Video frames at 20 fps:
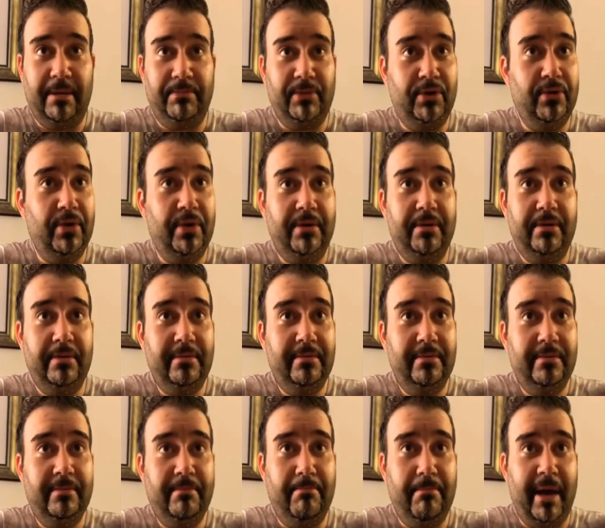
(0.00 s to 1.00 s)
him to it.
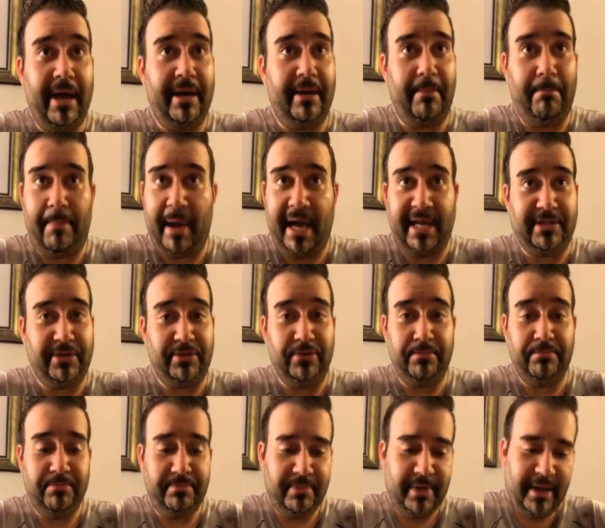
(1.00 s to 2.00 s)
Bang,
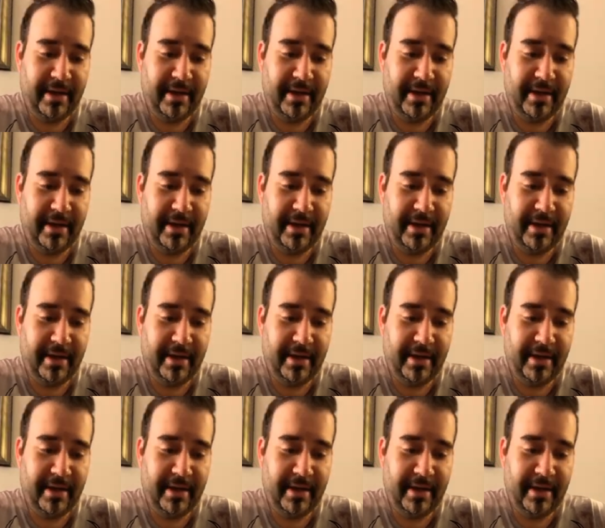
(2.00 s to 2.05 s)
zoom.